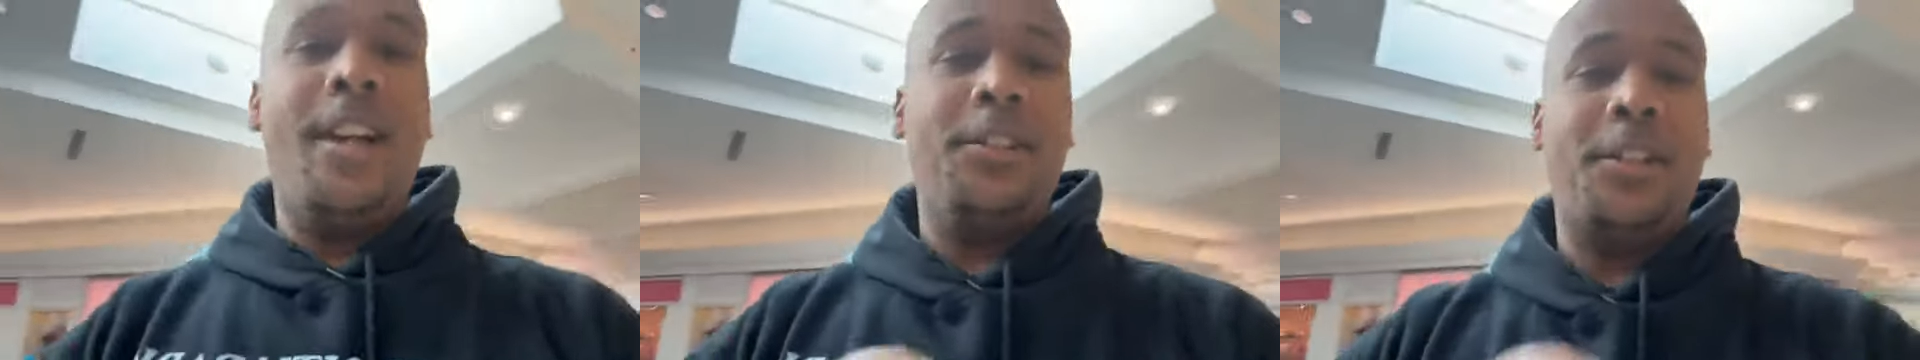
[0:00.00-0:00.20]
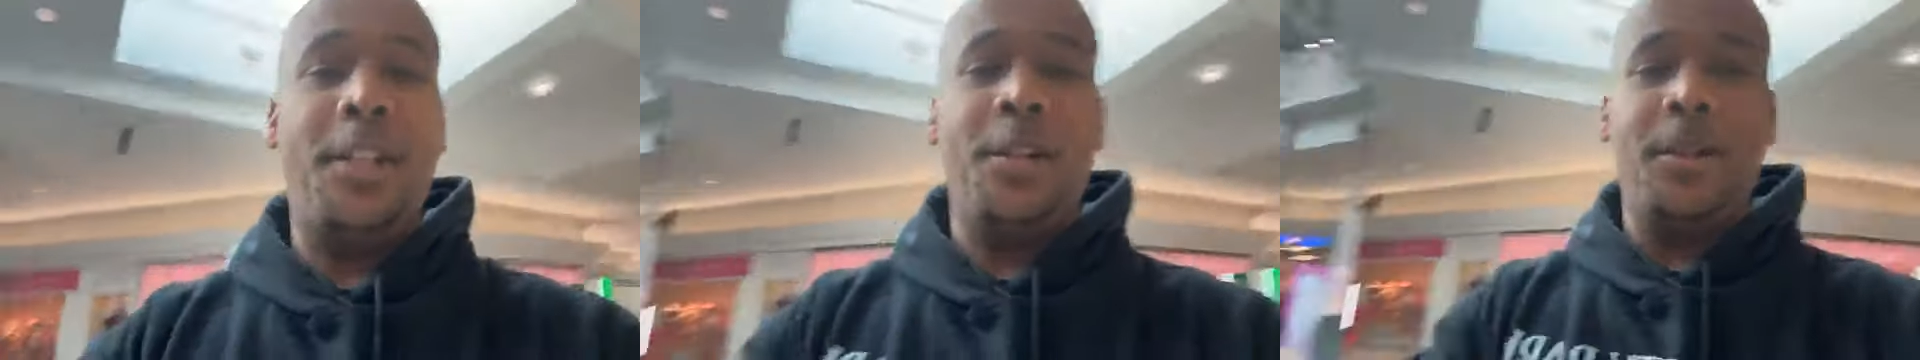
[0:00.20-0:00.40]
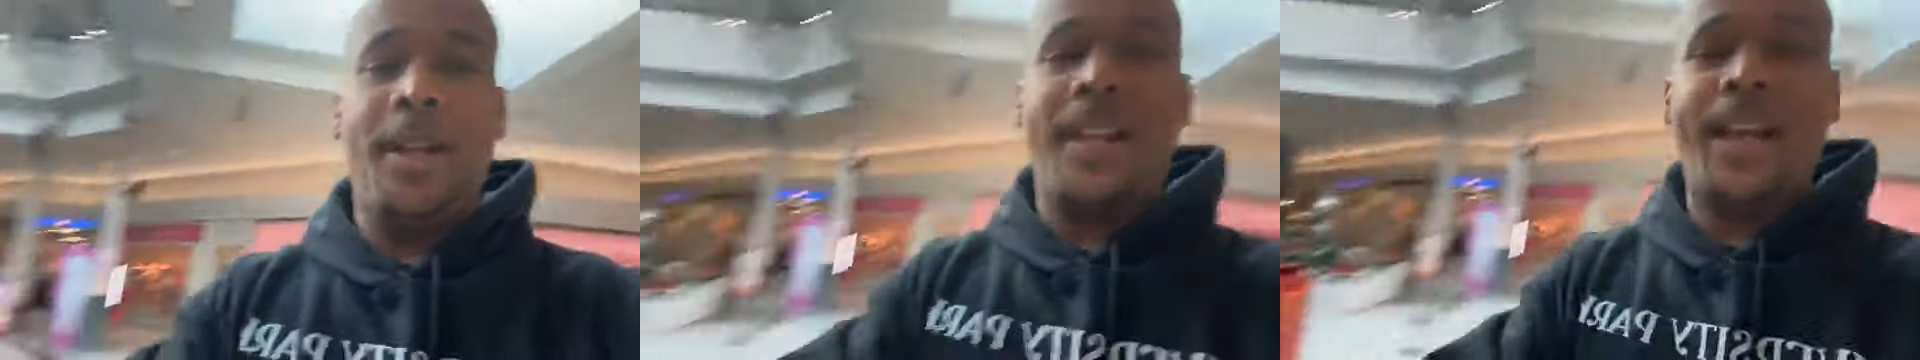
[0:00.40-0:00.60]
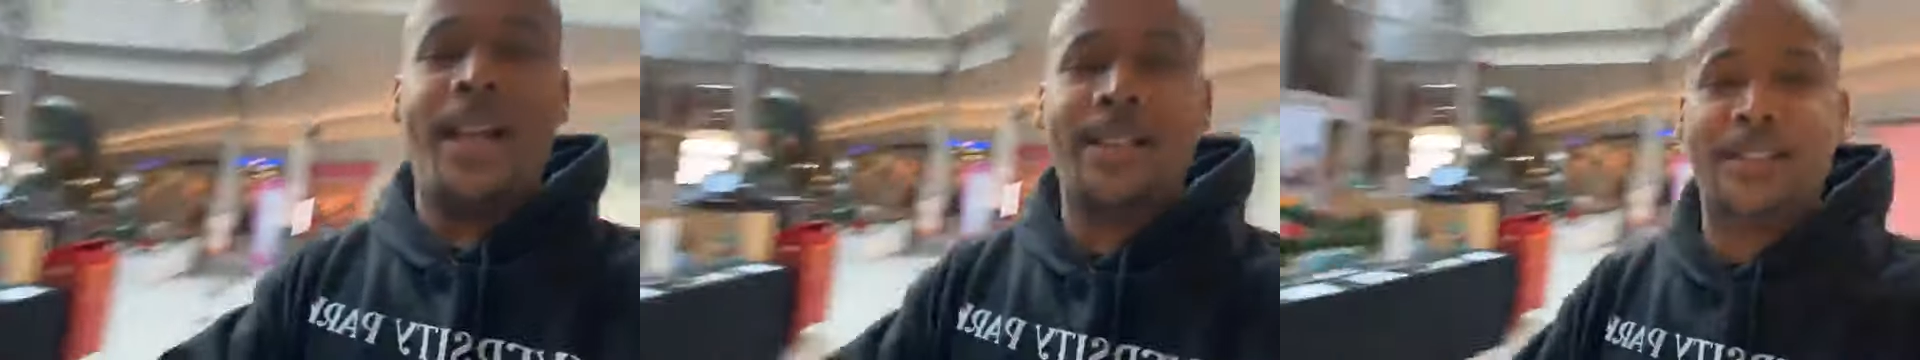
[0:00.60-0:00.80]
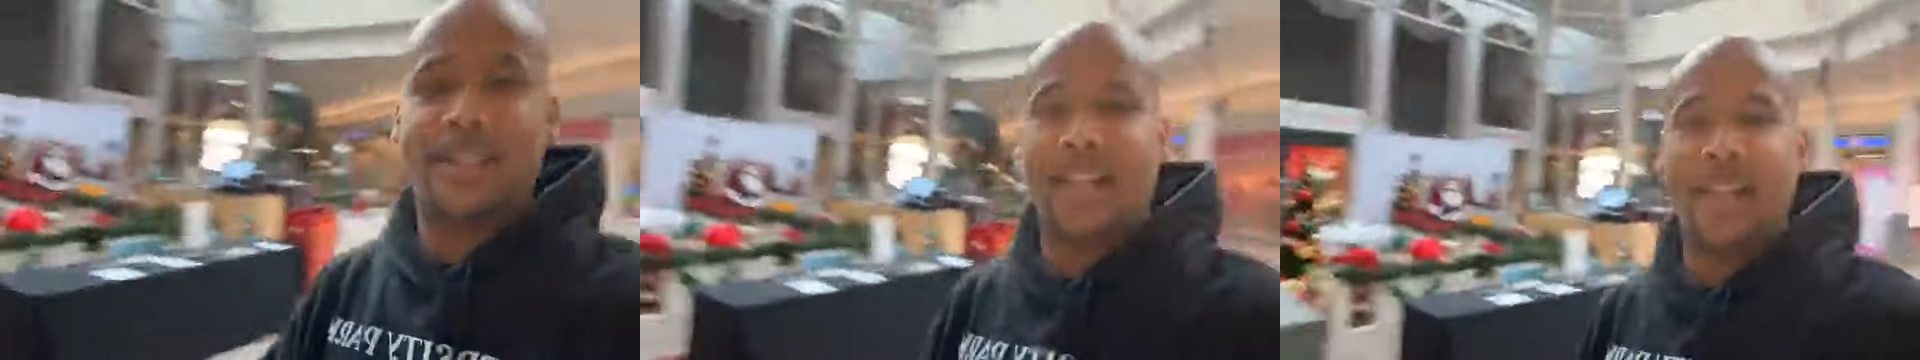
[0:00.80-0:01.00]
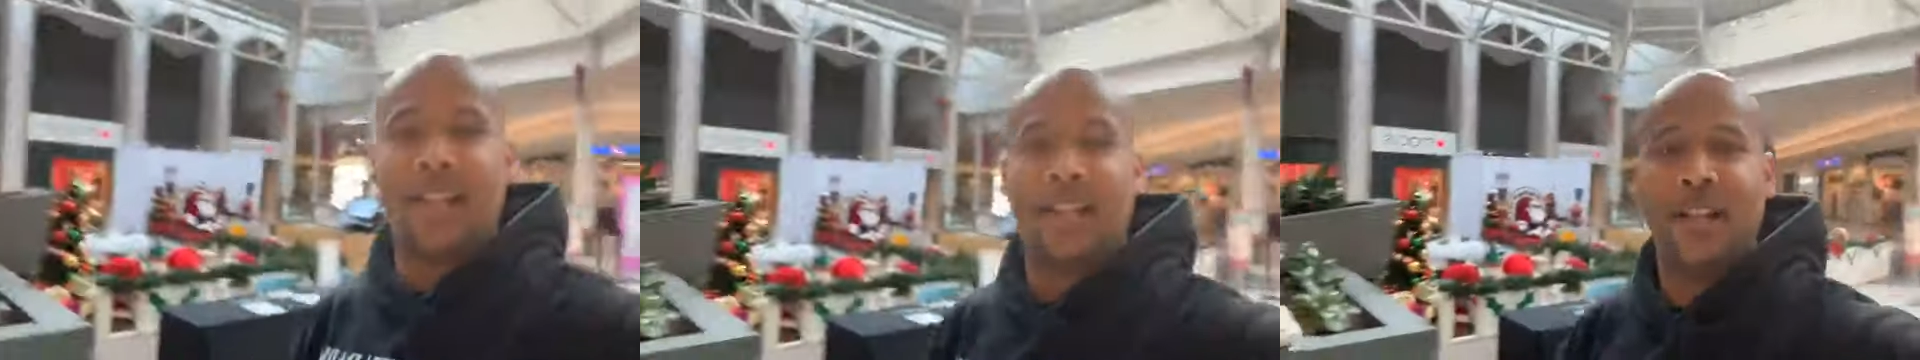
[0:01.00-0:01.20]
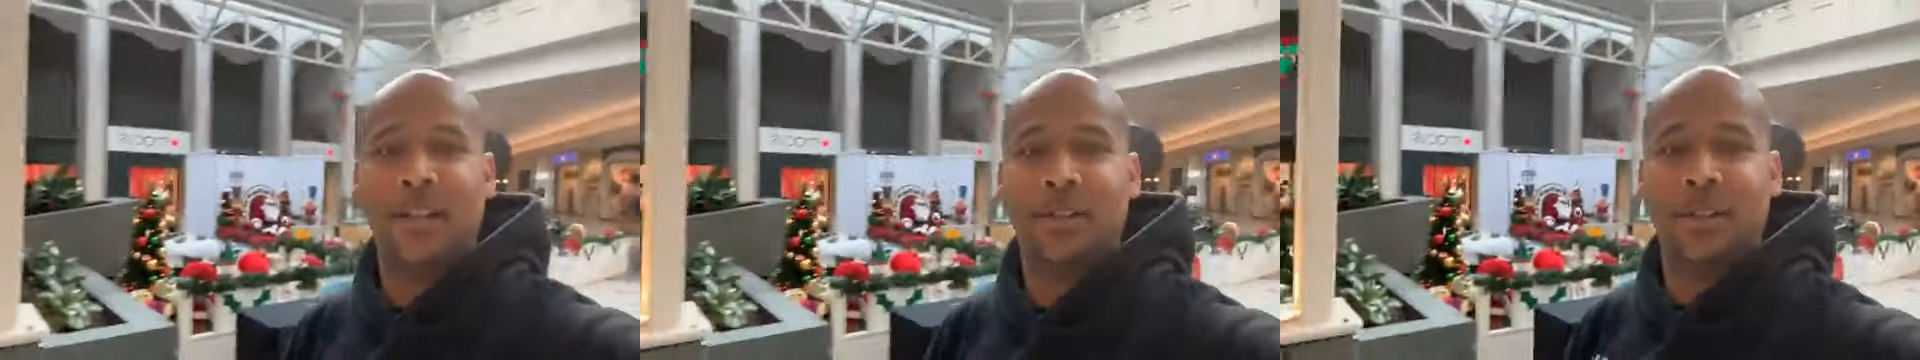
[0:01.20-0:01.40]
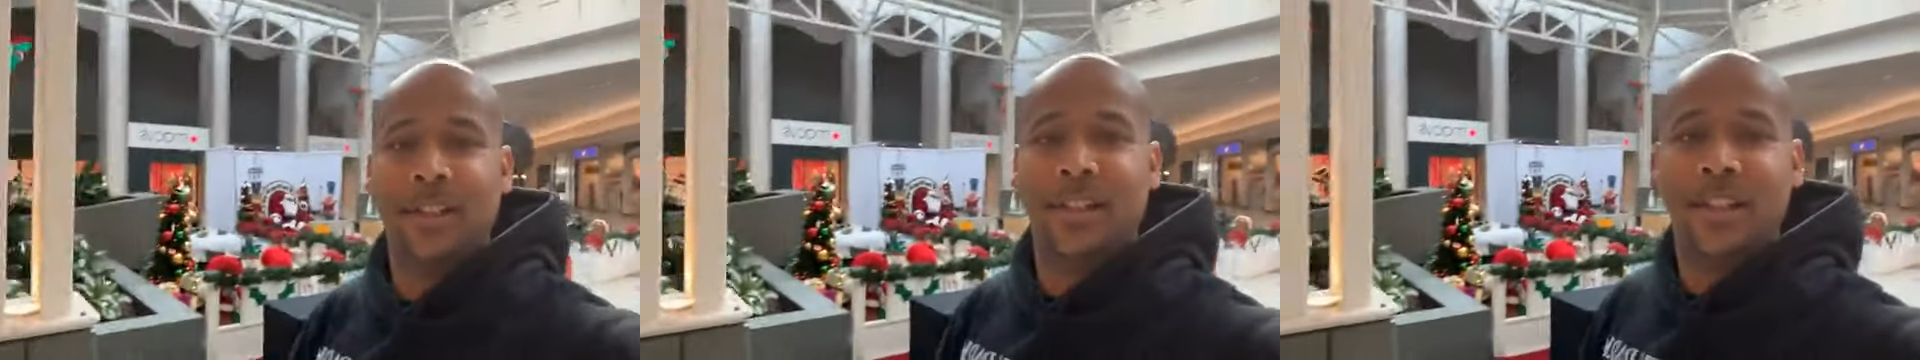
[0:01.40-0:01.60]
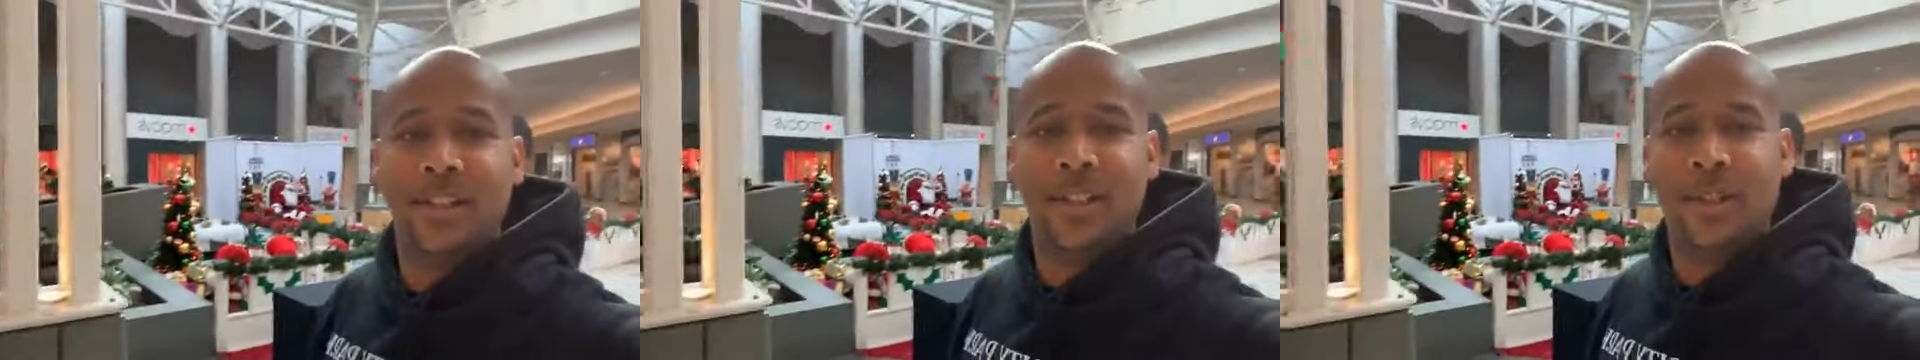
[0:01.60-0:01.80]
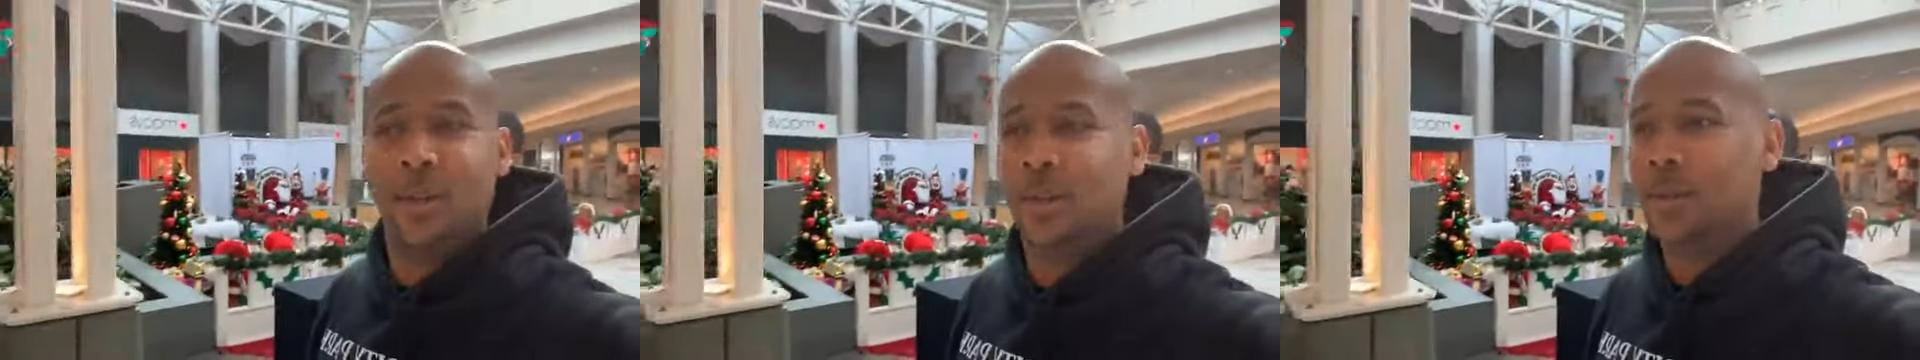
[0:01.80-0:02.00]
y'all still, they got Santa Claus in
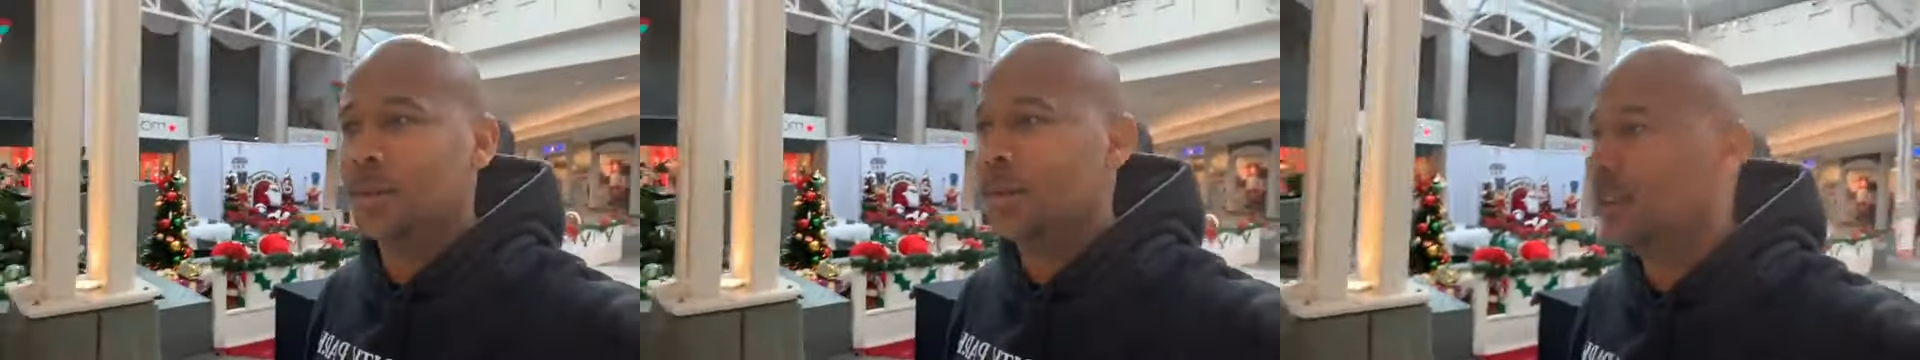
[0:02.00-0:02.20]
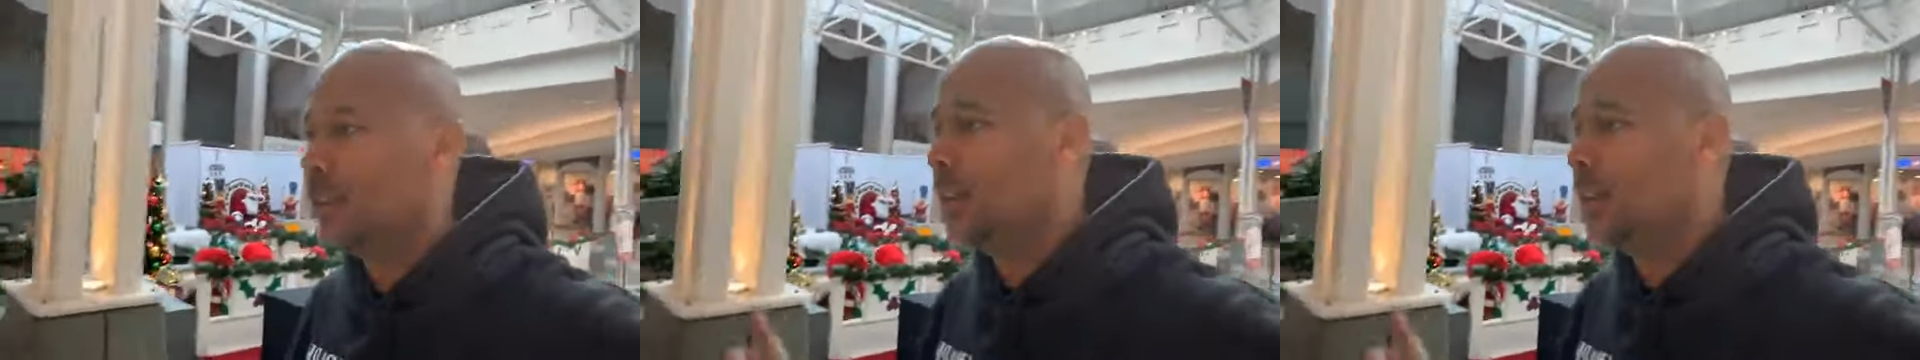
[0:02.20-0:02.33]
here, too.